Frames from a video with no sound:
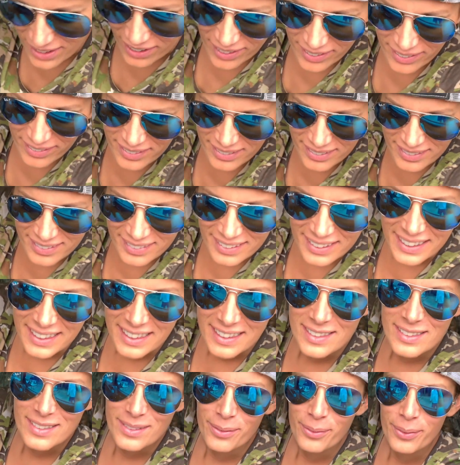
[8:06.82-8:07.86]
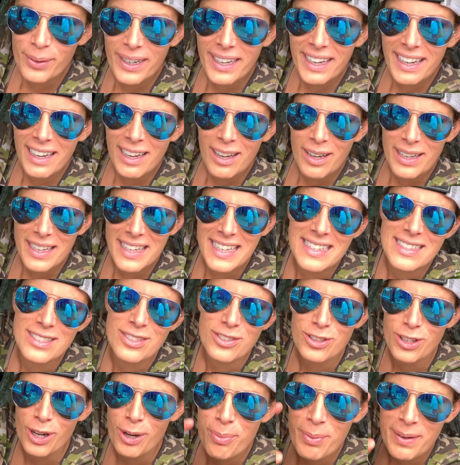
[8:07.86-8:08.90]
good. He's rigging, up, he's
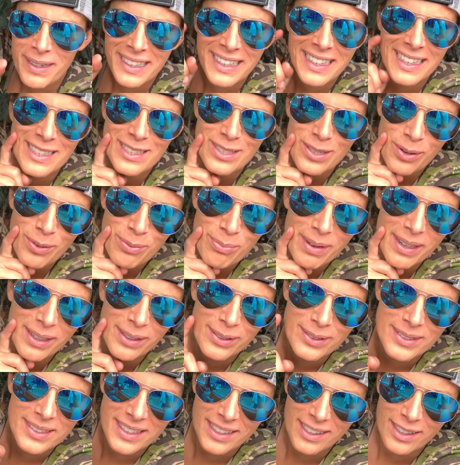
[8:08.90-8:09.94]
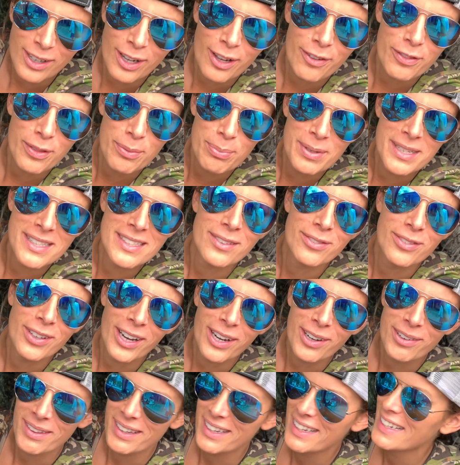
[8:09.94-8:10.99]
sharpening his own metal to cut off the piece of
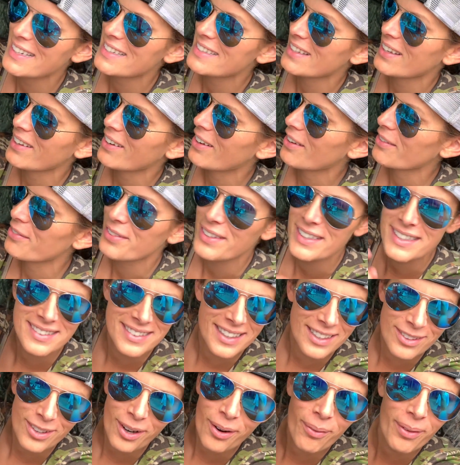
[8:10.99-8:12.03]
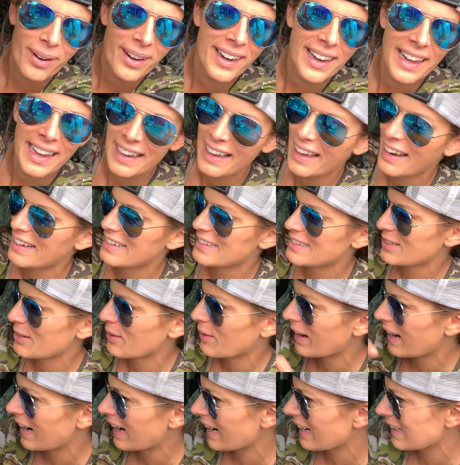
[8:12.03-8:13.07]
tire that he's cut off. He said, don't worry, I got it.
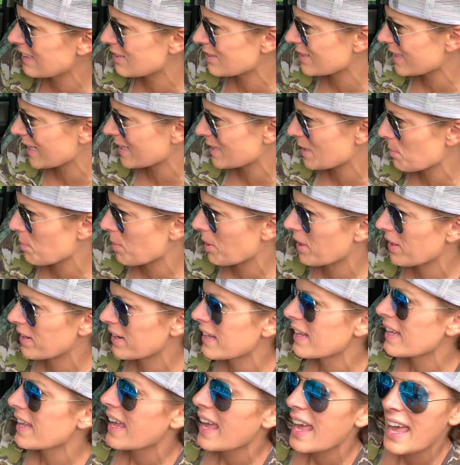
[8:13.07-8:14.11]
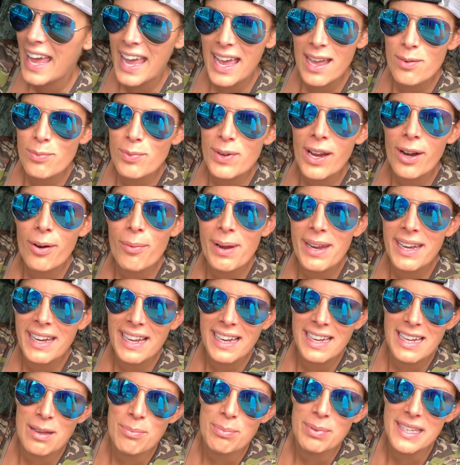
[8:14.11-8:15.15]
So I just got to the barn and we are waiting
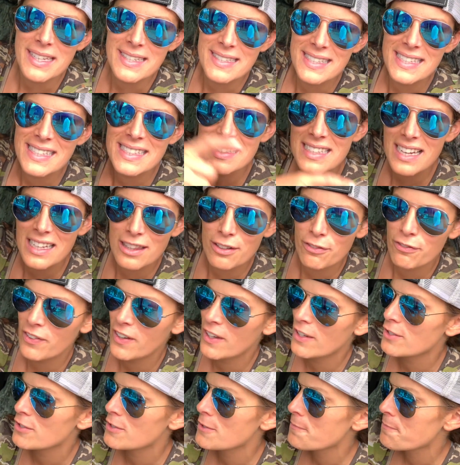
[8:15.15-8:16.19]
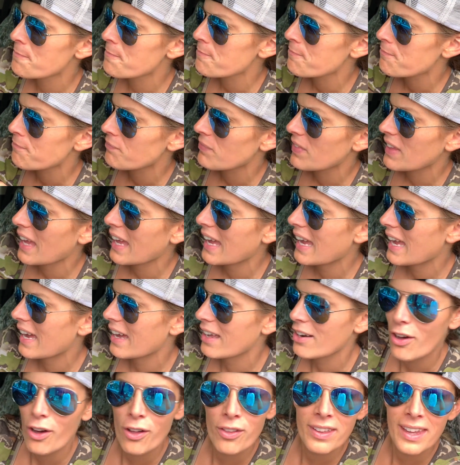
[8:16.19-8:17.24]
on him because he's got the fish
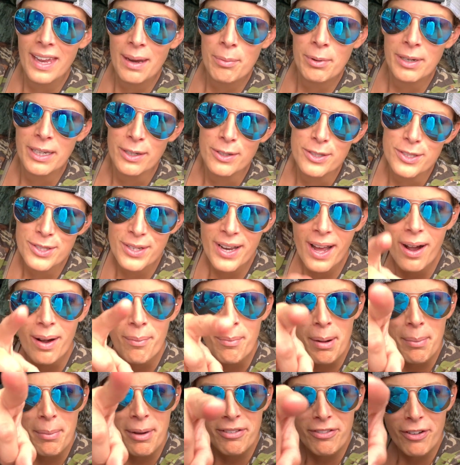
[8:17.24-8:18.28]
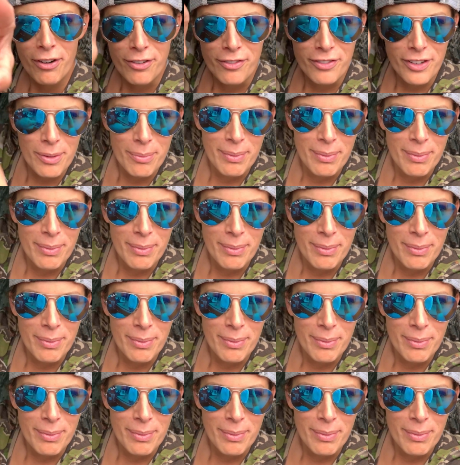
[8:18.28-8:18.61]
and all the camera gear. So now I'm on my phone